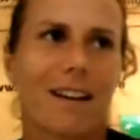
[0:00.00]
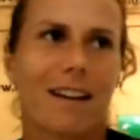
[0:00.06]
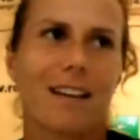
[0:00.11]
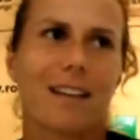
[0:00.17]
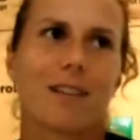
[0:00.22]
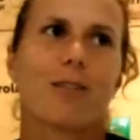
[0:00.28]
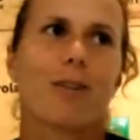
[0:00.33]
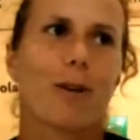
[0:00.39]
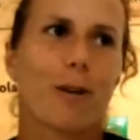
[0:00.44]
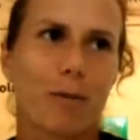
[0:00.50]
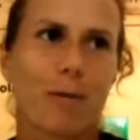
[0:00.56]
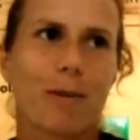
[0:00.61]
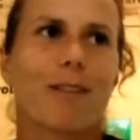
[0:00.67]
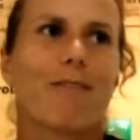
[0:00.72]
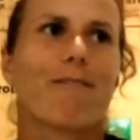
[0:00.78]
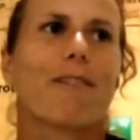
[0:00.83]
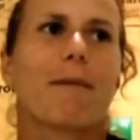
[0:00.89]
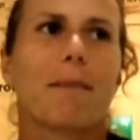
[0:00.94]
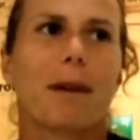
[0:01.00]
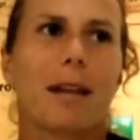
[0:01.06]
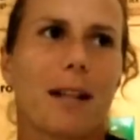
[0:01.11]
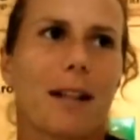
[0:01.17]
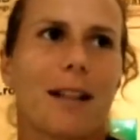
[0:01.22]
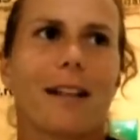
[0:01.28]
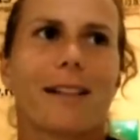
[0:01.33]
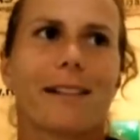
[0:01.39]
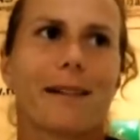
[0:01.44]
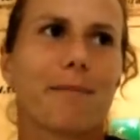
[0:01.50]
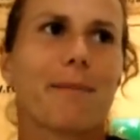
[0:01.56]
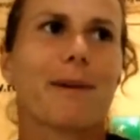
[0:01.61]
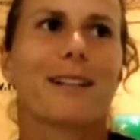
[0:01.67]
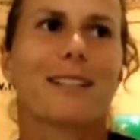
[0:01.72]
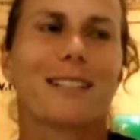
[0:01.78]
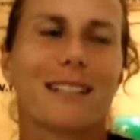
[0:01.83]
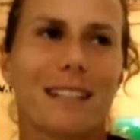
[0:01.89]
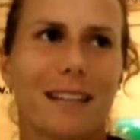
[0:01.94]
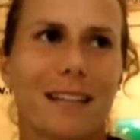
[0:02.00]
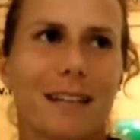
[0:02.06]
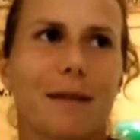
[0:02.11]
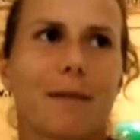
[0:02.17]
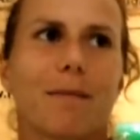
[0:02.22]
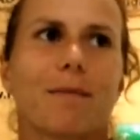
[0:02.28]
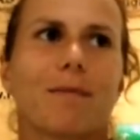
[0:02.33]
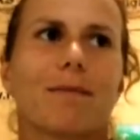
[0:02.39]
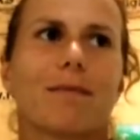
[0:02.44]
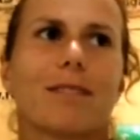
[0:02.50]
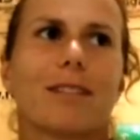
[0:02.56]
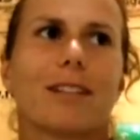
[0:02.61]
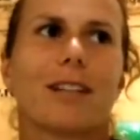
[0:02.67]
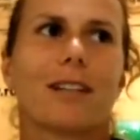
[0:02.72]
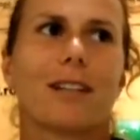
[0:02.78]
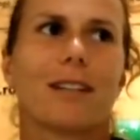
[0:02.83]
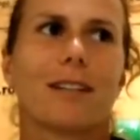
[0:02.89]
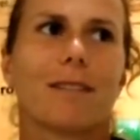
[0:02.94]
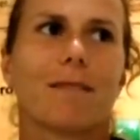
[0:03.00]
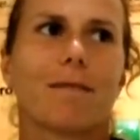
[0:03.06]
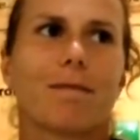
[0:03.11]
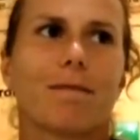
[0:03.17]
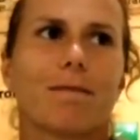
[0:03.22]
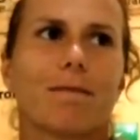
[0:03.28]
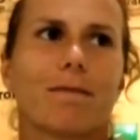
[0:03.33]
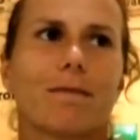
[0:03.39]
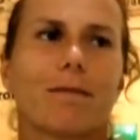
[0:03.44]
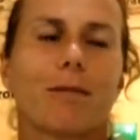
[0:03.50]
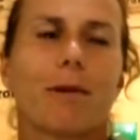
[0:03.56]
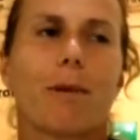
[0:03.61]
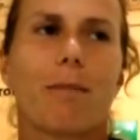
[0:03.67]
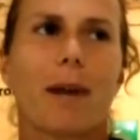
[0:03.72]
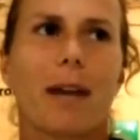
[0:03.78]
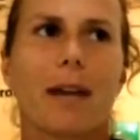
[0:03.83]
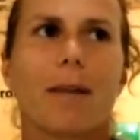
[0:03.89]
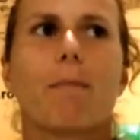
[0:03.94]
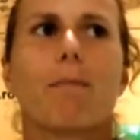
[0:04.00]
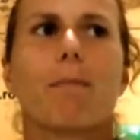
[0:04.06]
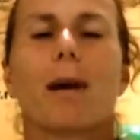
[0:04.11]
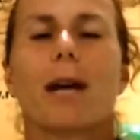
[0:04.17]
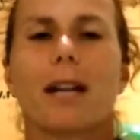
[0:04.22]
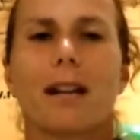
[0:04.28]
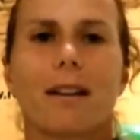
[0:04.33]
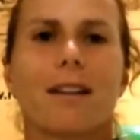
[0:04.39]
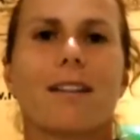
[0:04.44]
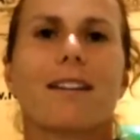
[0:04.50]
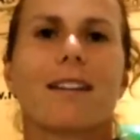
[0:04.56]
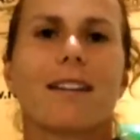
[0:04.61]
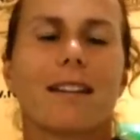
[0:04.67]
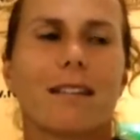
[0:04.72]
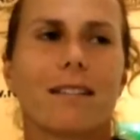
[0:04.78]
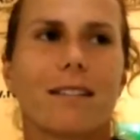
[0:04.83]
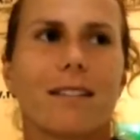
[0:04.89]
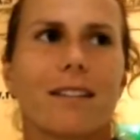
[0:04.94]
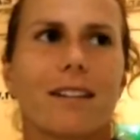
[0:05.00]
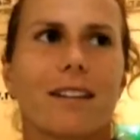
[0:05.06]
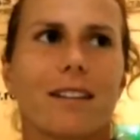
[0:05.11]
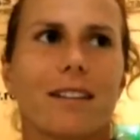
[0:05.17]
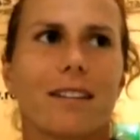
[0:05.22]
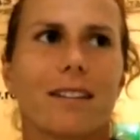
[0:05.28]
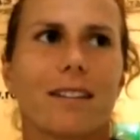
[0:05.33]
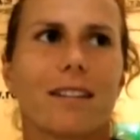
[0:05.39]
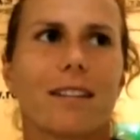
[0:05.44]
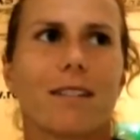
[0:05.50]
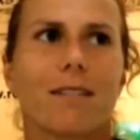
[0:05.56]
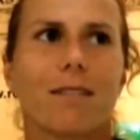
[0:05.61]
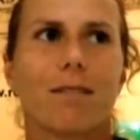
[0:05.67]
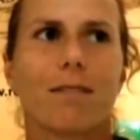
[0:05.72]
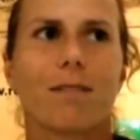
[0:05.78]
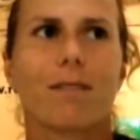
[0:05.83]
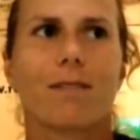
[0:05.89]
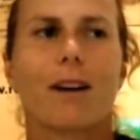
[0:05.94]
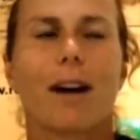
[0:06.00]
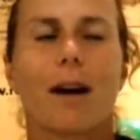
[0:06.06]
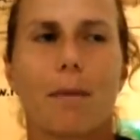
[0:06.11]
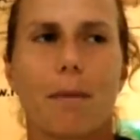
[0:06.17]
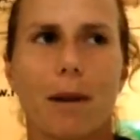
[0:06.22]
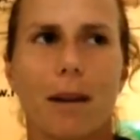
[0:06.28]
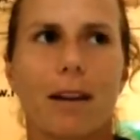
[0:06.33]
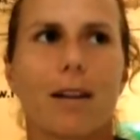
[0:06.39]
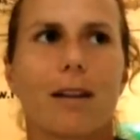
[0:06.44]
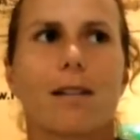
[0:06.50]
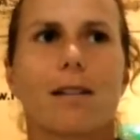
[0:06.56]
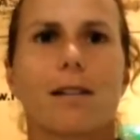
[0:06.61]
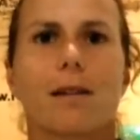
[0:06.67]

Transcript: he told me if I made an Olympic team, we made a deal that if I make an